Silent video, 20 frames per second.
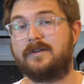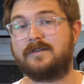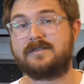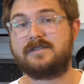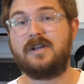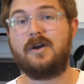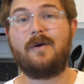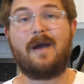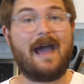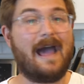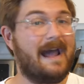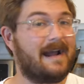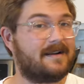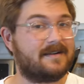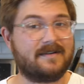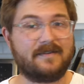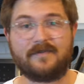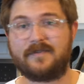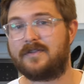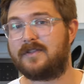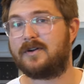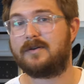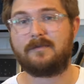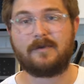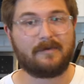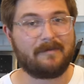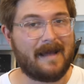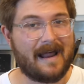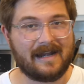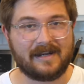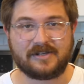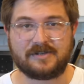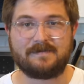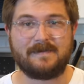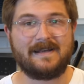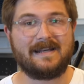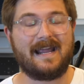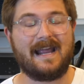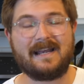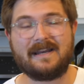There's no active thermal
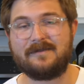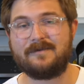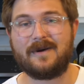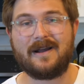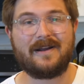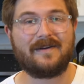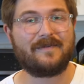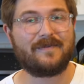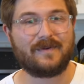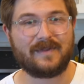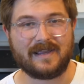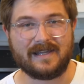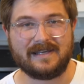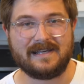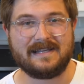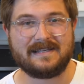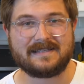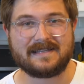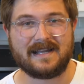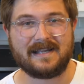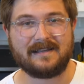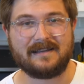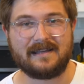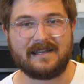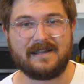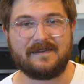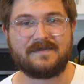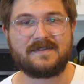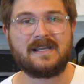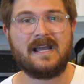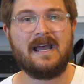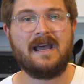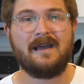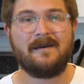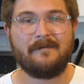management anywhere for the Nissan Leaf's